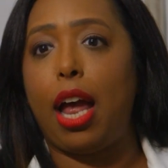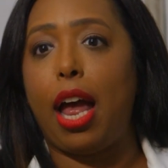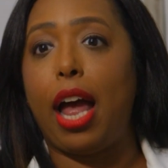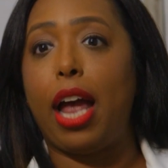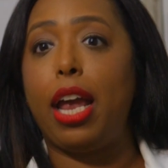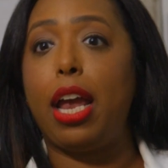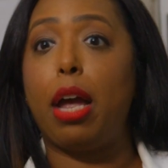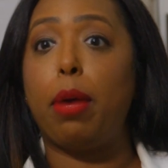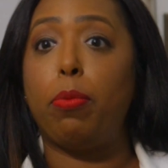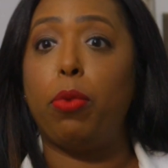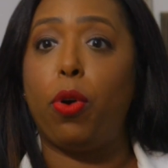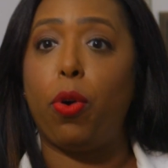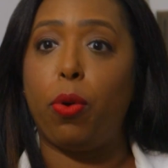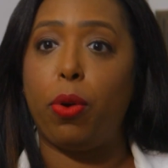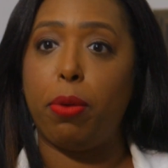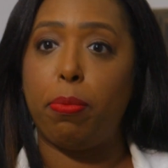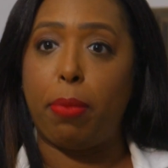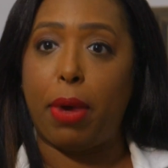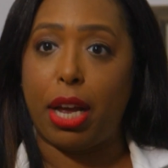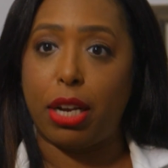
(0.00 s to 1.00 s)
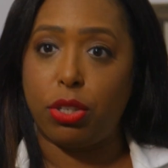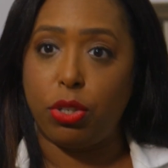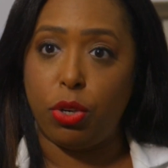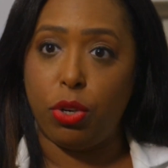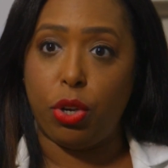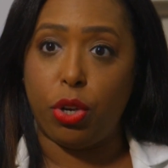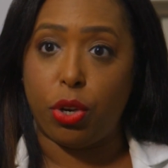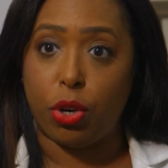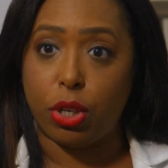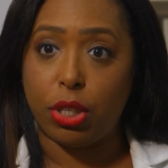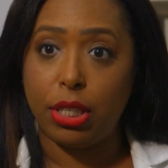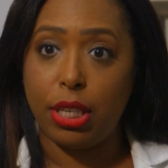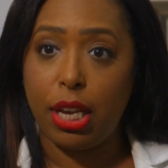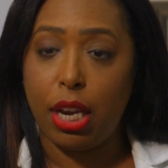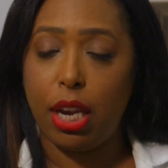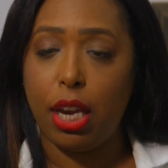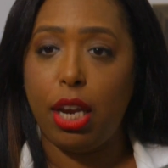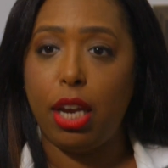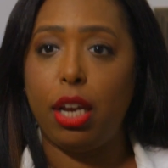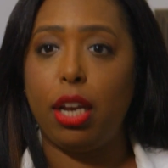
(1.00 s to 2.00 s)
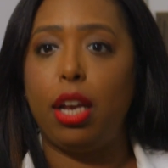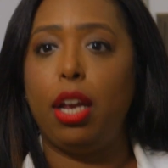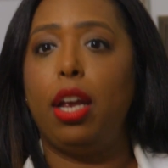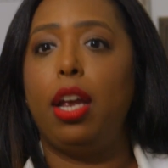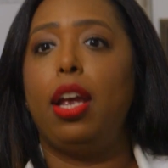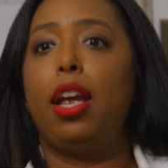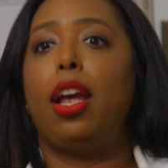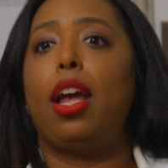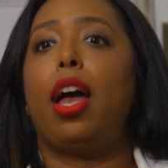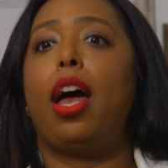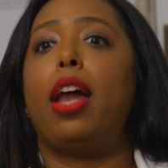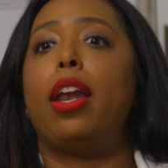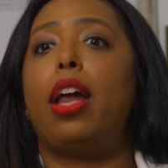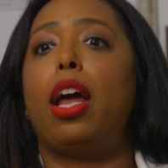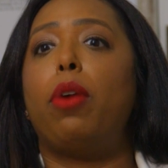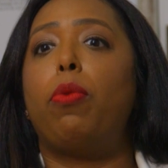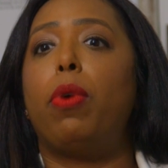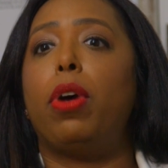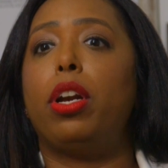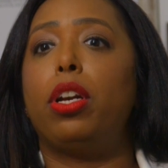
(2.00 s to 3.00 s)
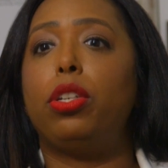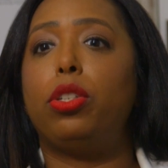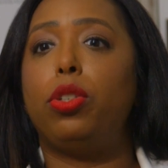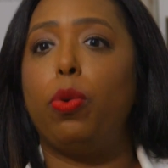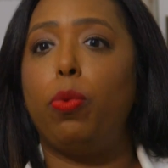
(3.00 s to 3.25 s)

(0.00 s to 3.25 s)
I am going back to New York City and I wanted to